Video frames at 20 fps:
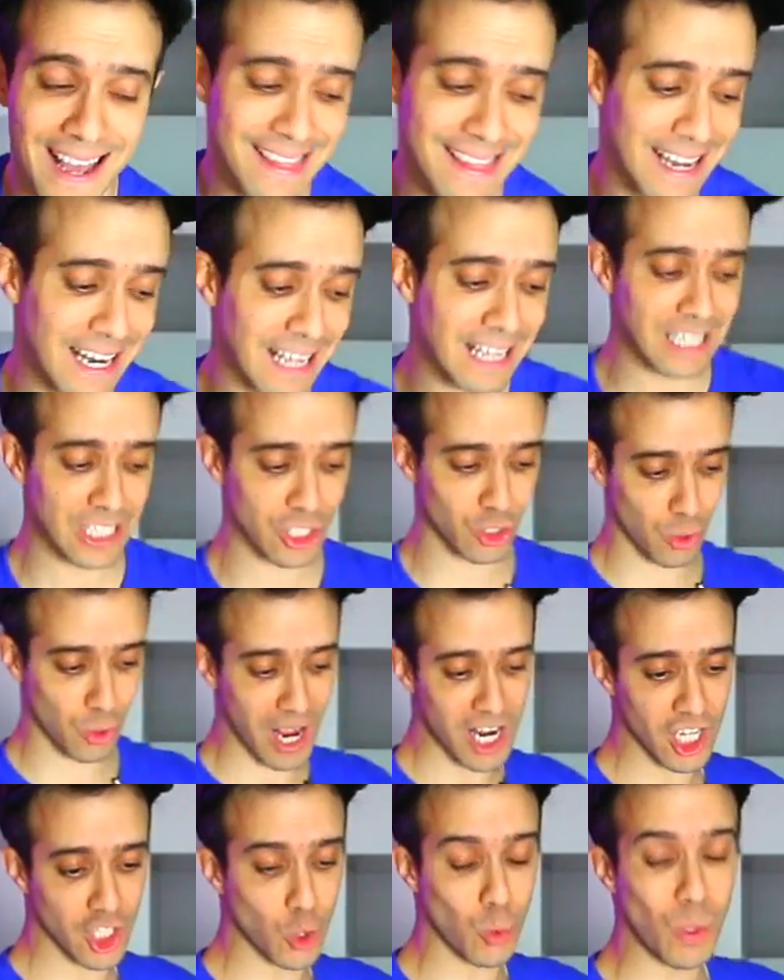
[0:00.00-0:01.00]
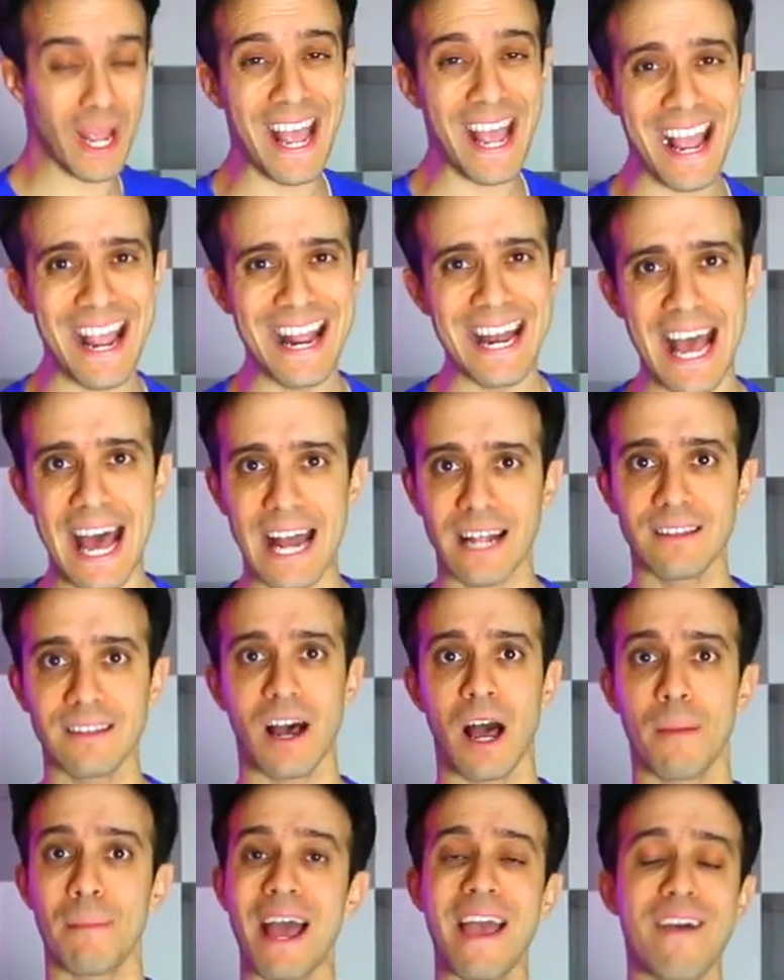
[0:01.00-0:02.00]
and then I'm gonna try to do 8 at a
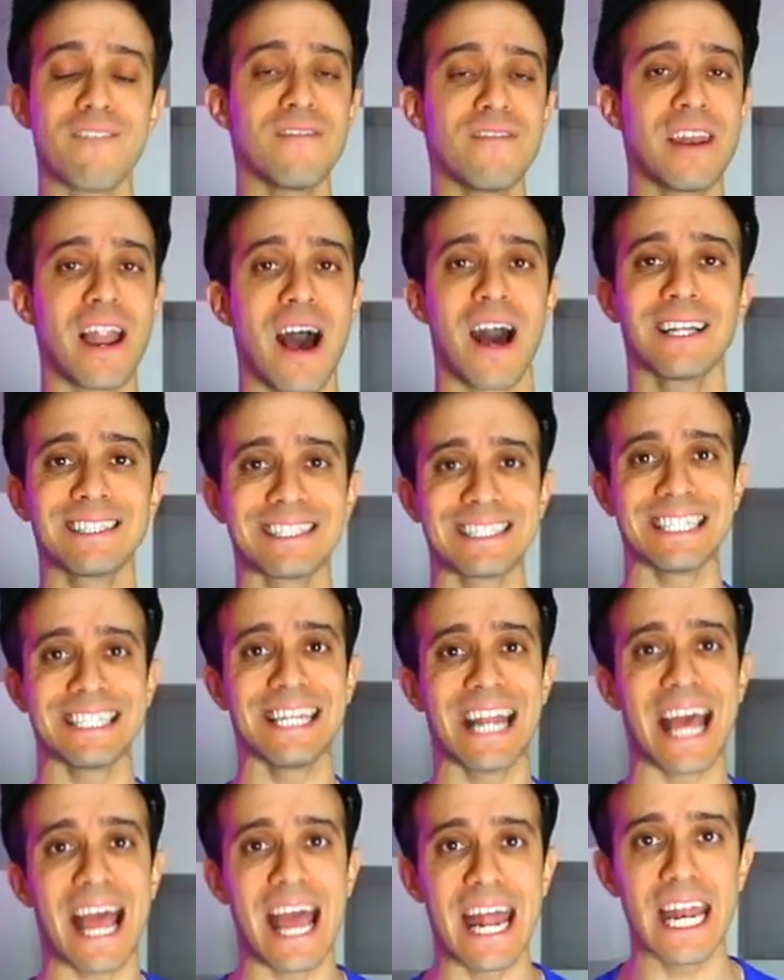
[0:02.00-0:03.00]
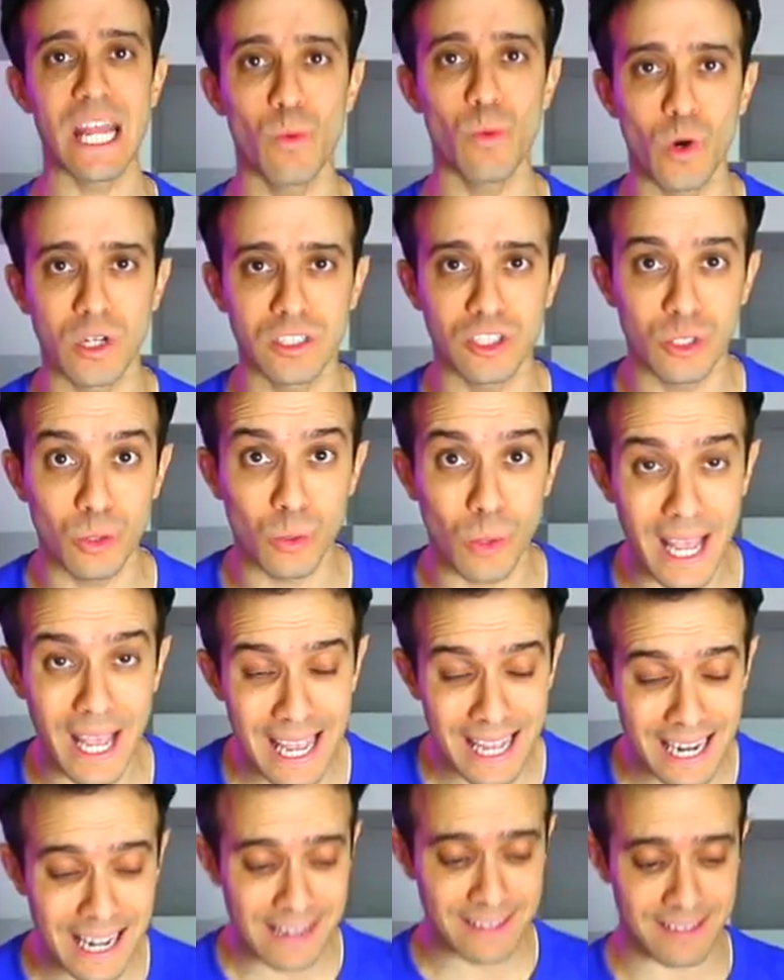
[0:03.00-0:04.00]
time. I have not seen anyone do
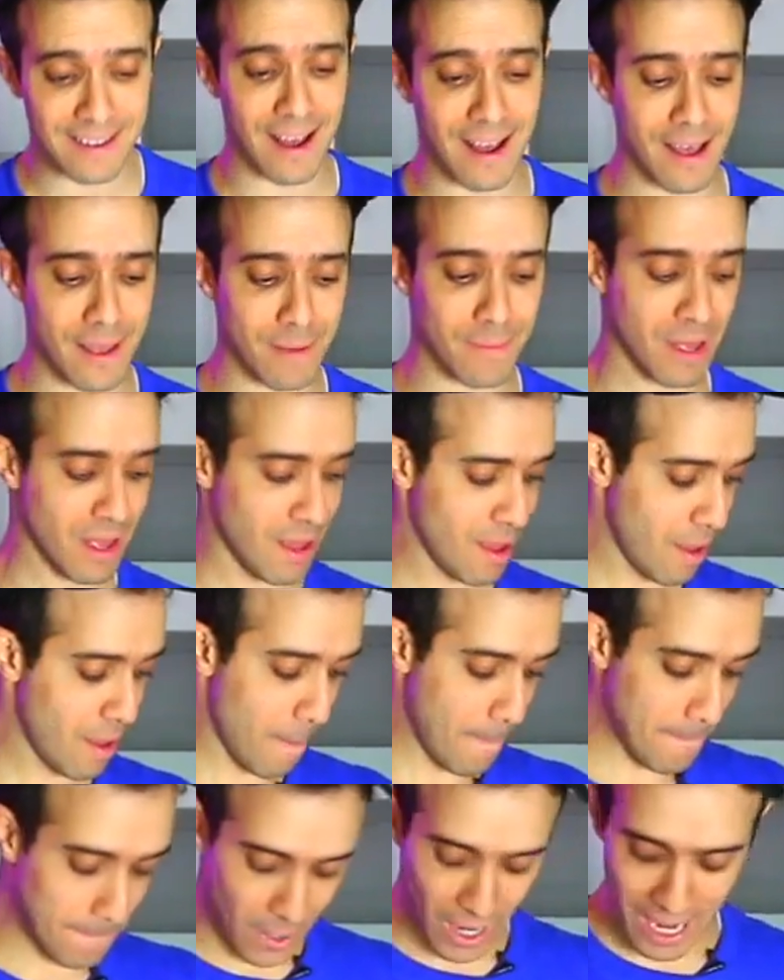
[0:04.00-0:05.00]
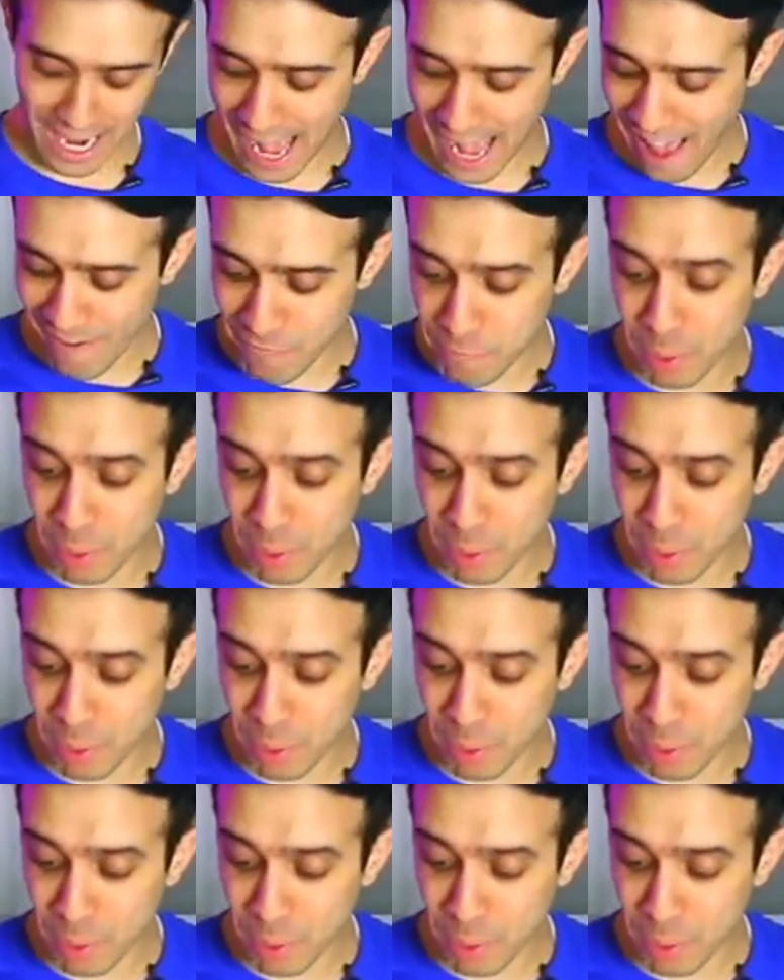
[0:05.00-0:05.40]
8 at a time, but I have